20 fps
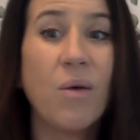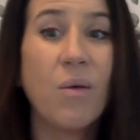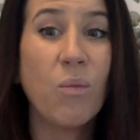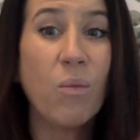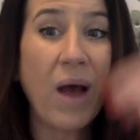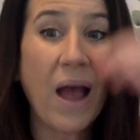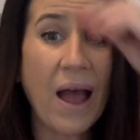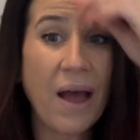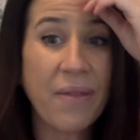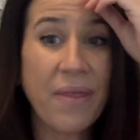
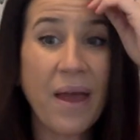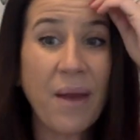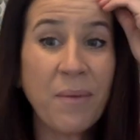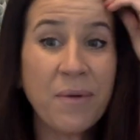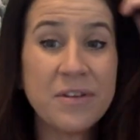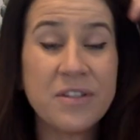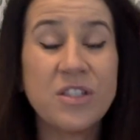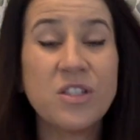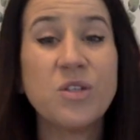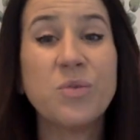Wow, that
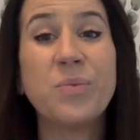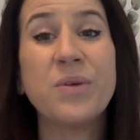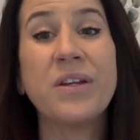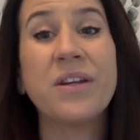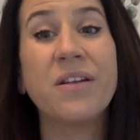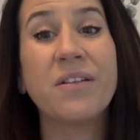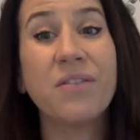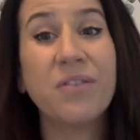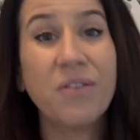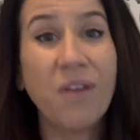must have
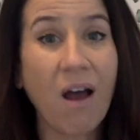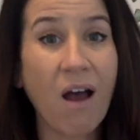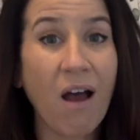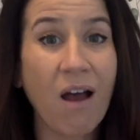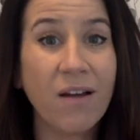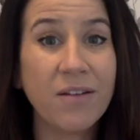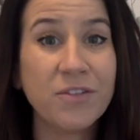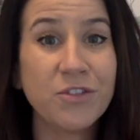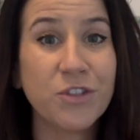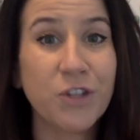been a
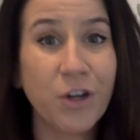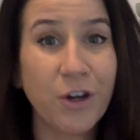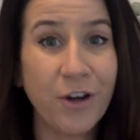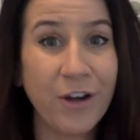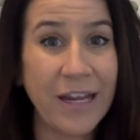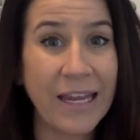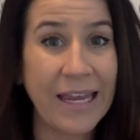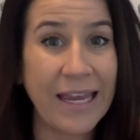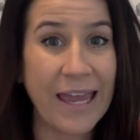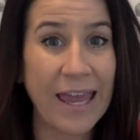long
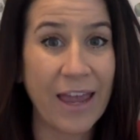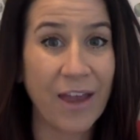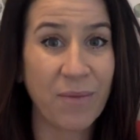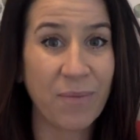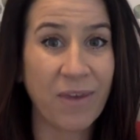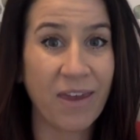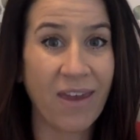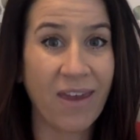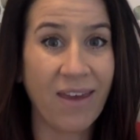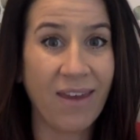journey,
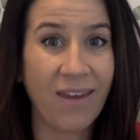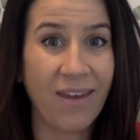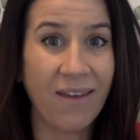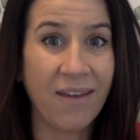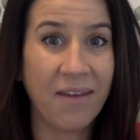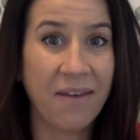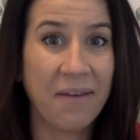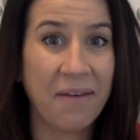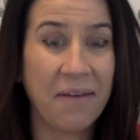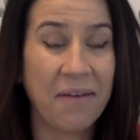Gammy.
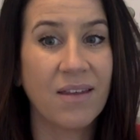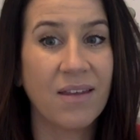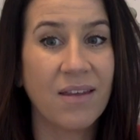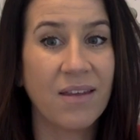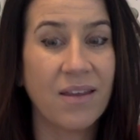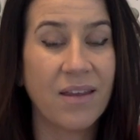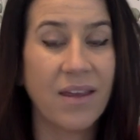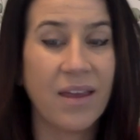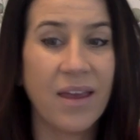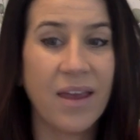
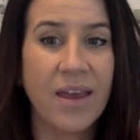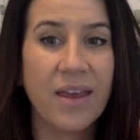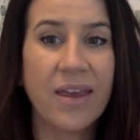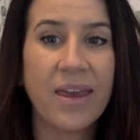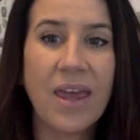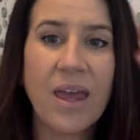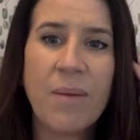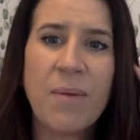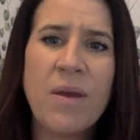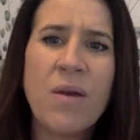
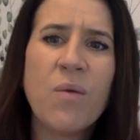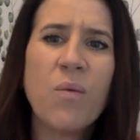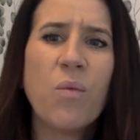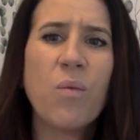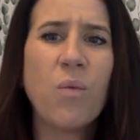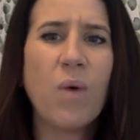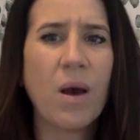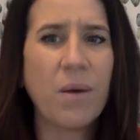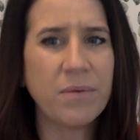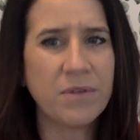
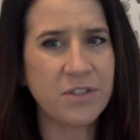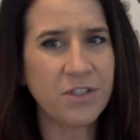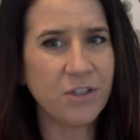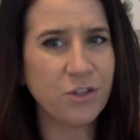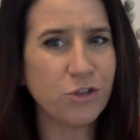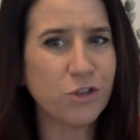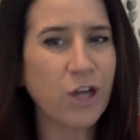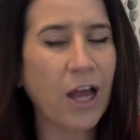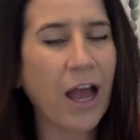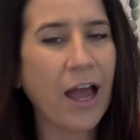Gammy, what was
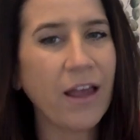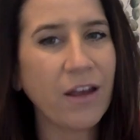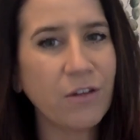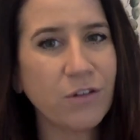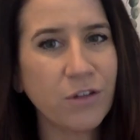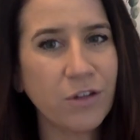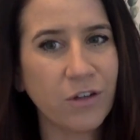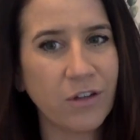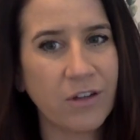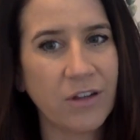your
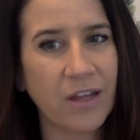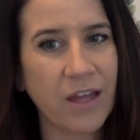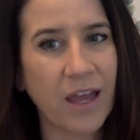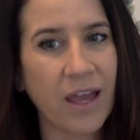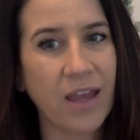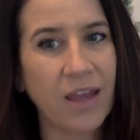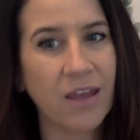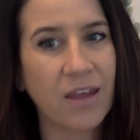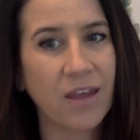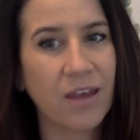childhood
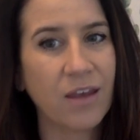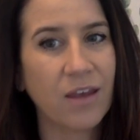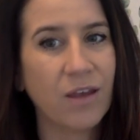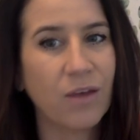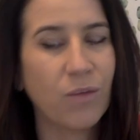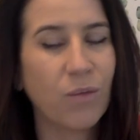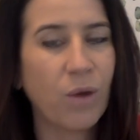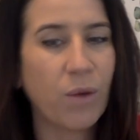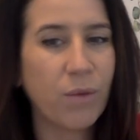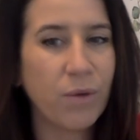like?
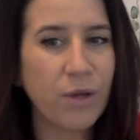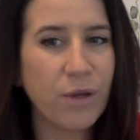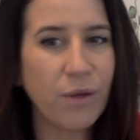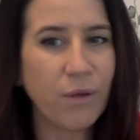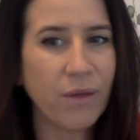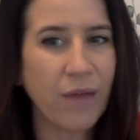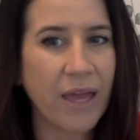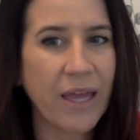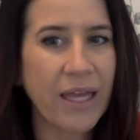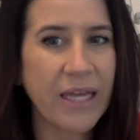What were
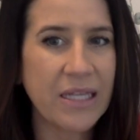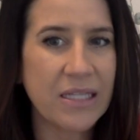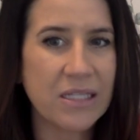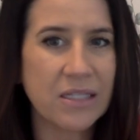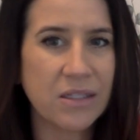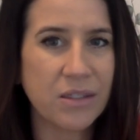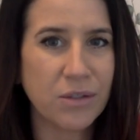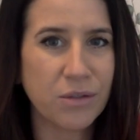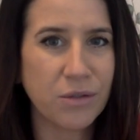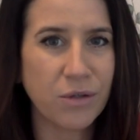you like as a
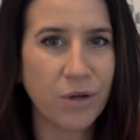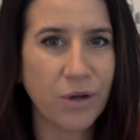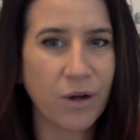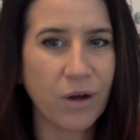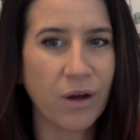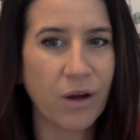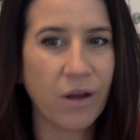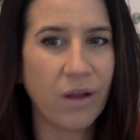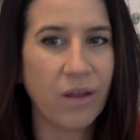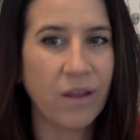little
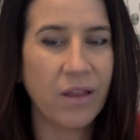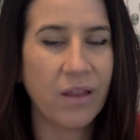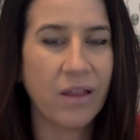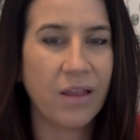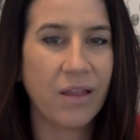girl?